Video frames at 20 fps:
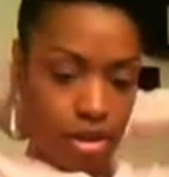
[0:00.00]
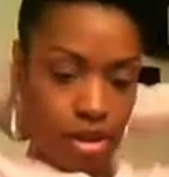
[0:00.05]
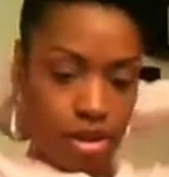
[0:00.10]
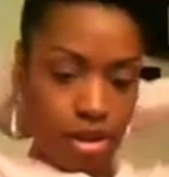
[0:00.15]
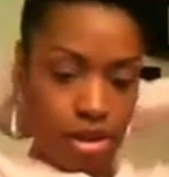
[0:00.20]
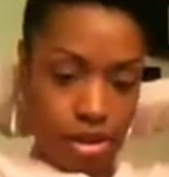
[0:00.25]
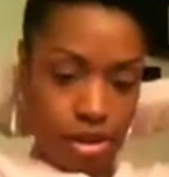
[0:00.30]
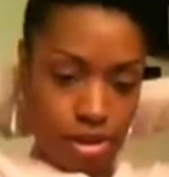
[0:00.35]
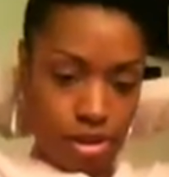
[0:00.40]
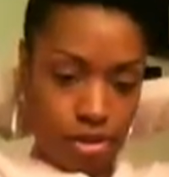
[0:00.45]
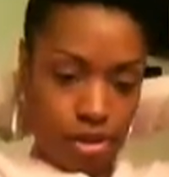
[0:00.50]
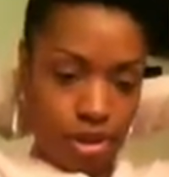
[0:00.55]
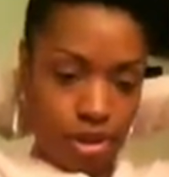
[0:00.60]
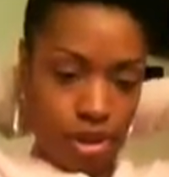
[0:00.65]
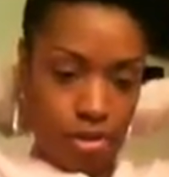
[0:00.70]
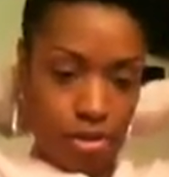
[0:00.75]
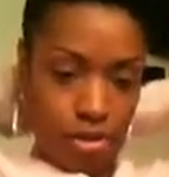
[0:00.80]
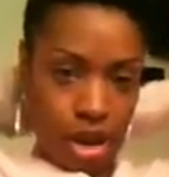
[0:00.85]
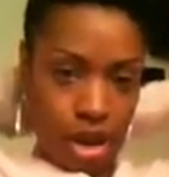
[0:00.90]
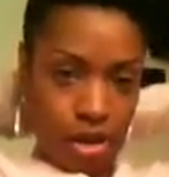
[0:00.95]
Kind of hard
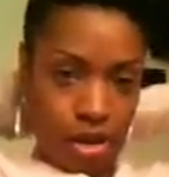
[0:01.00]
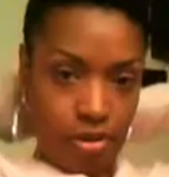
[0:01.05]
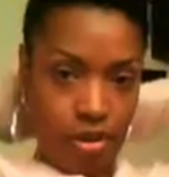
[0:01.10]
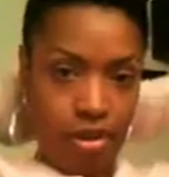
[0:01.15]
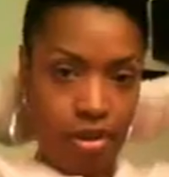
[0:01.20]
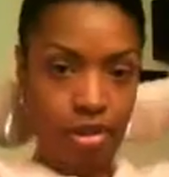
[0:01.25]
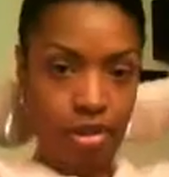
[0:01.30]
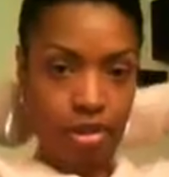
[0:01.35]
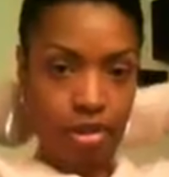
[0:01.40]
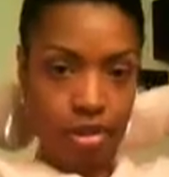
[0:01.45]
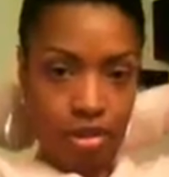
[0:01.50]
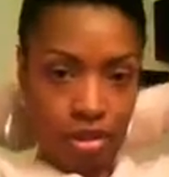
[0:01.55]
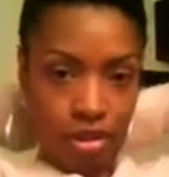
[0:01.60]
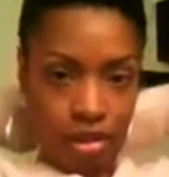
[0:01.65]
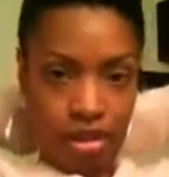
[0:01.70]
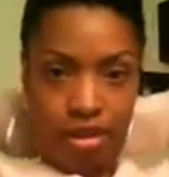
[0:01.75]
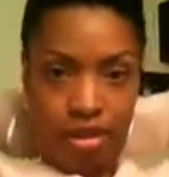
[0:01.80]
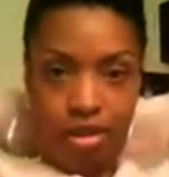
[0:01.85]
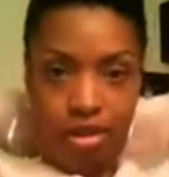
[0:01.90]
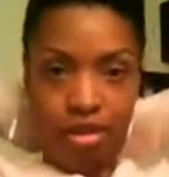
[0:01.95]
twisting backwards.
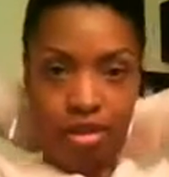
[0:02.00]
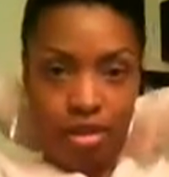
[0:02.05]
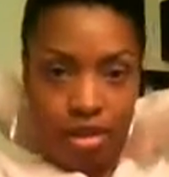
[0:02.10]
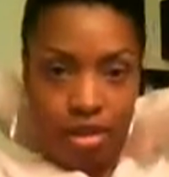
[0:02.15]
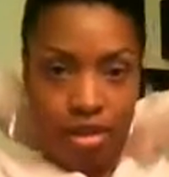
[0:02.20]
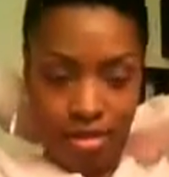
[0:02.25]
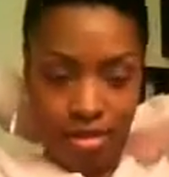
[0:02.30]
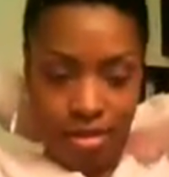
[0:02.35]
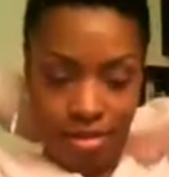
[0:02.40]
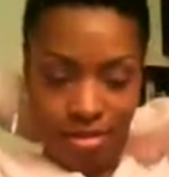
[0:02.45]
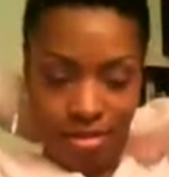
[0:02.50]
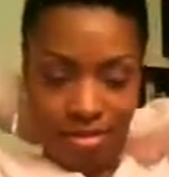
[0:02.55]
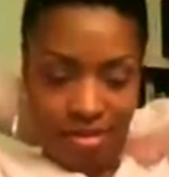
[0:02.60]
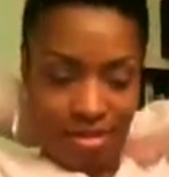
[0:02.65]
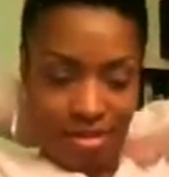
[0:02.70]
You